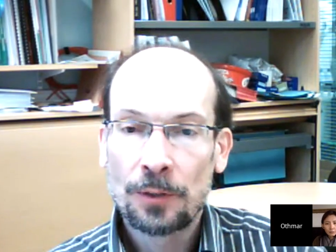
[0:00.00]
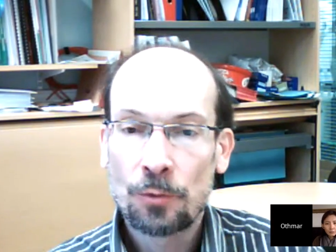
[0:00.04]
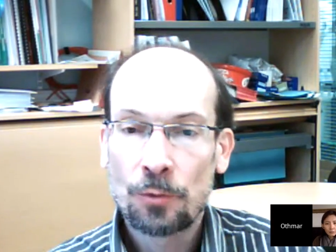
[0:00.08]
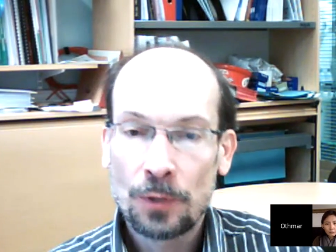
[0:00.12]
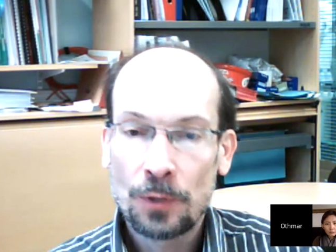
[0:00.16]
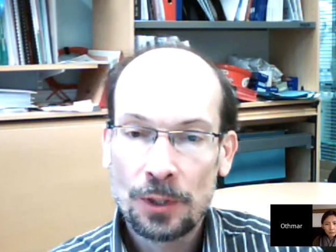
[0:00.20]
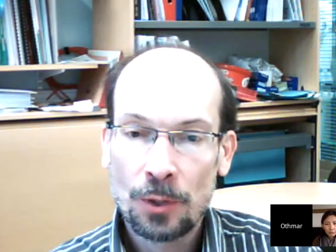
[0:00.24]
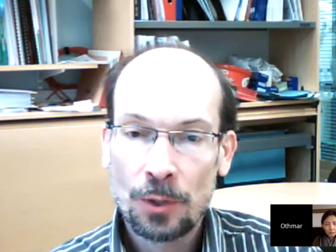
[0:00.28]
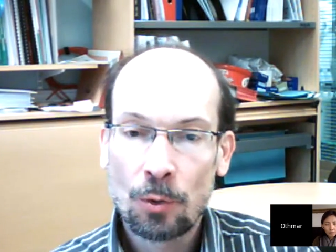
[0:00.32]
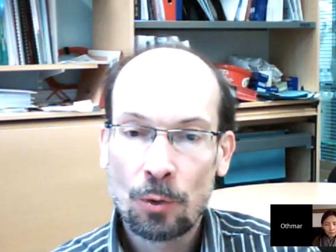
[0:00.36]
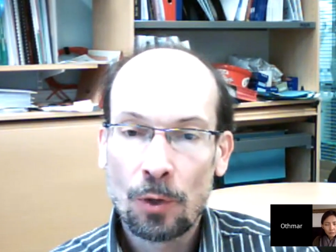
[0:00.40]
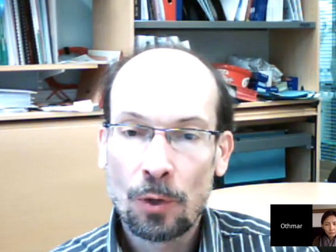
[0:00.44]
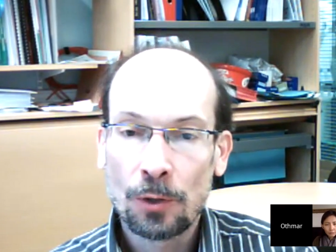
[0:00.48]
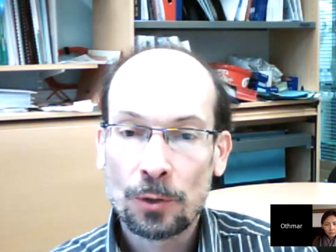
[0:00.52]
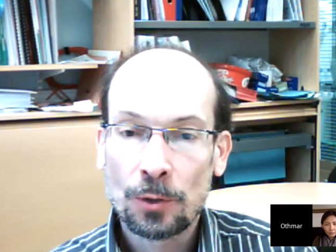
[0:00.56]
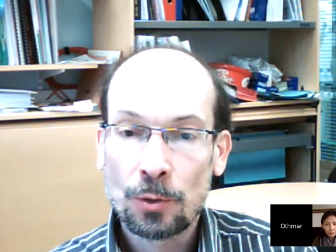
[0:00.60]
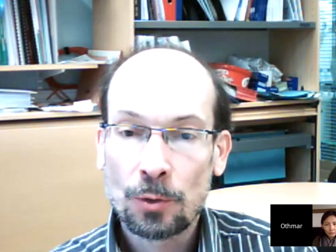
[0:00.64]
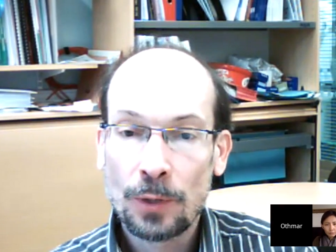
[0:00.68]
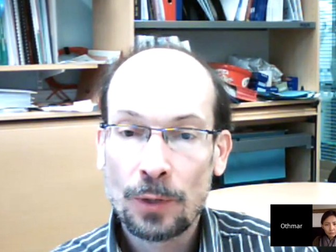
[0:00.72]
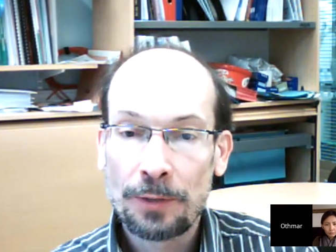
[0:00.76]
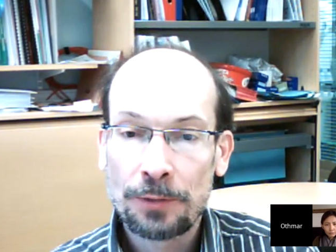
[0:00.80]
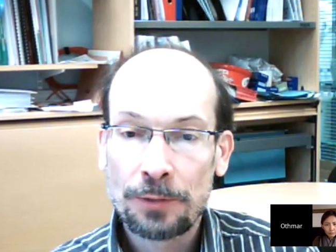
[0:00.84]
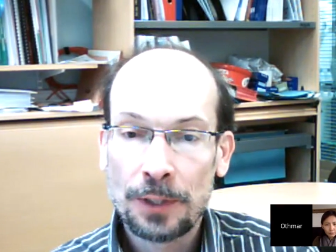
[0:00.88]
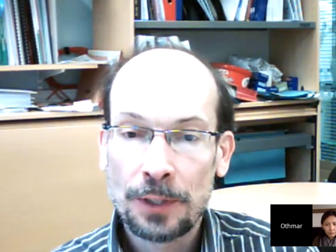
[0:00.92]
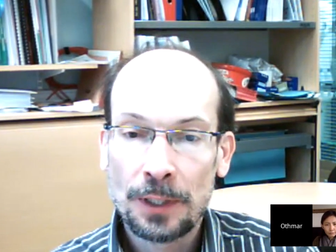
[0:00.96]
so-called
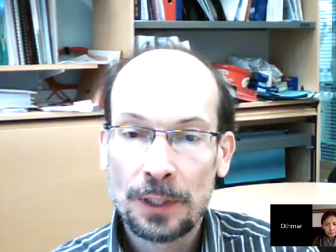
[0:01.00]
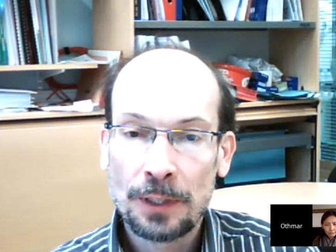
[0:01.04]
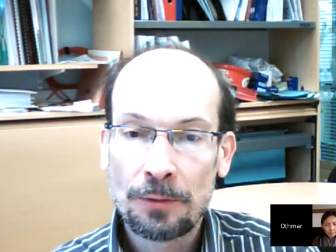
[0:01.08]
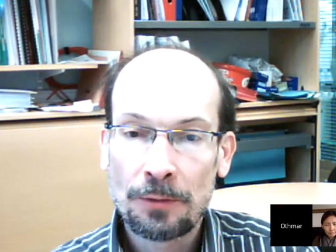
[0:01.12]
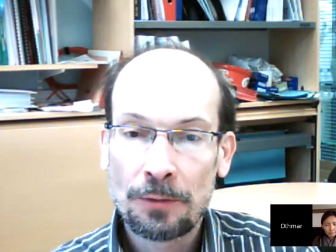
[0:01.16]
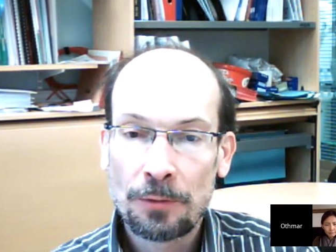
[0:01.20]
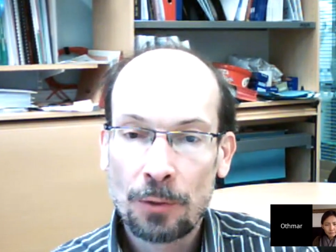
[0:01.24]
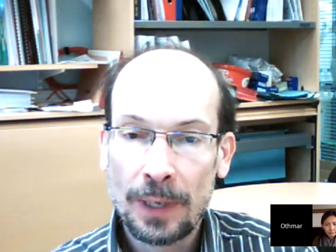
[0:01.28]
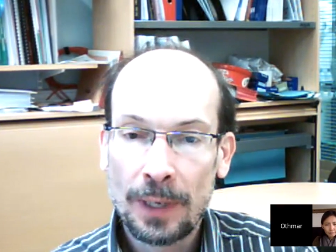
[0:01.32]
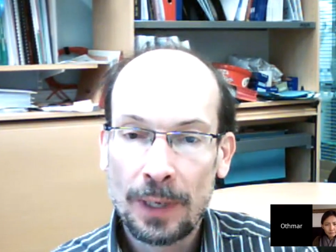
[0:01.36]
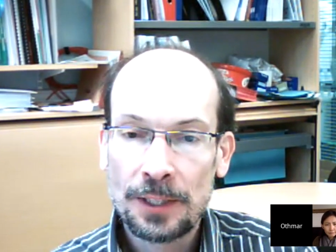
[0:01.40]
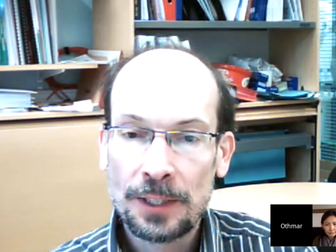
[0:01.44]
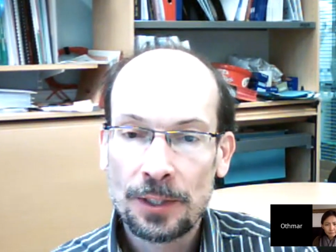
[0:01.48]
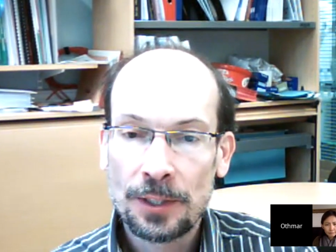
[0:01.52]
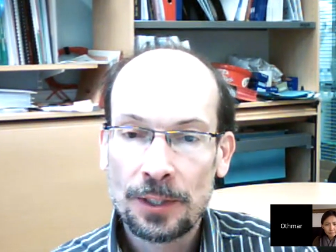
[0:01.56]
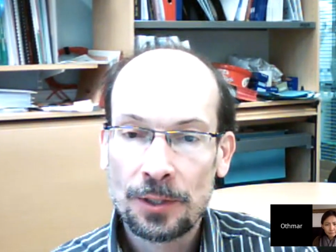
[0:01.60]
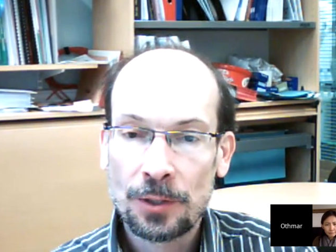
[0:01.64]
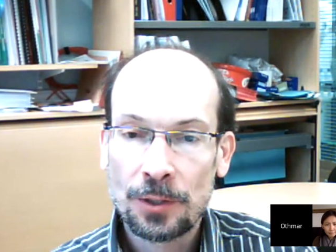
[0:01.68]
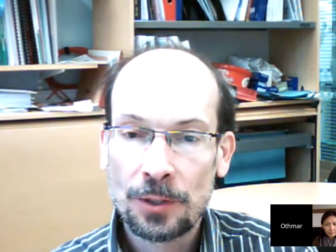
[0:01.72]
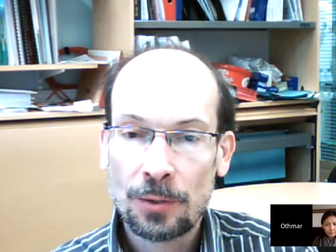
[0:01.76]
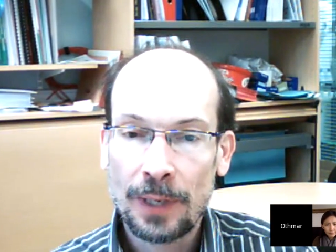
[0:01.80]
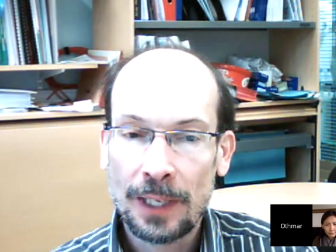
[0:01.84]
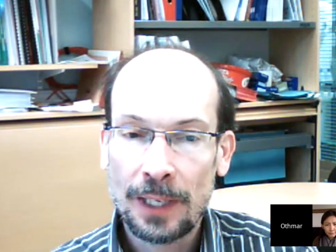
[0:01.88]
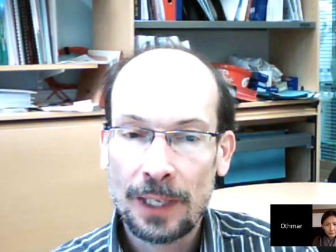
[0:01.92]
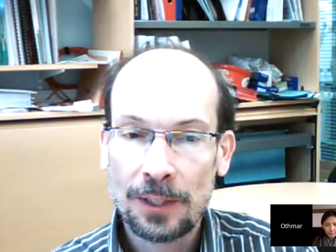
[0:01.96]
drifted influenza
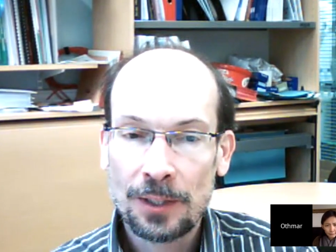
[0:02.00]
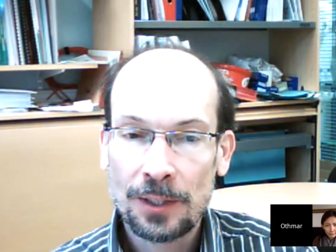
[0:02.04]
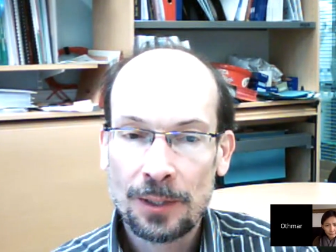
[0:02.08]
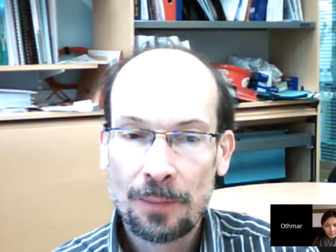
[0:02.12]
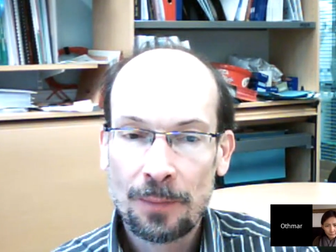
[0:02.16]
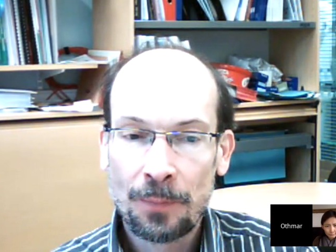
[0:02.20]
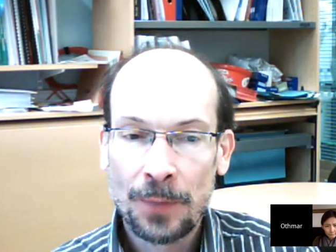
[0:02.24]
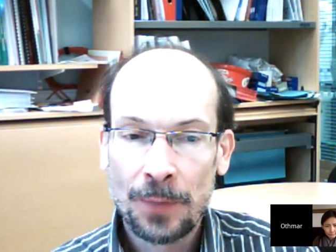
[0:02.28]
strains.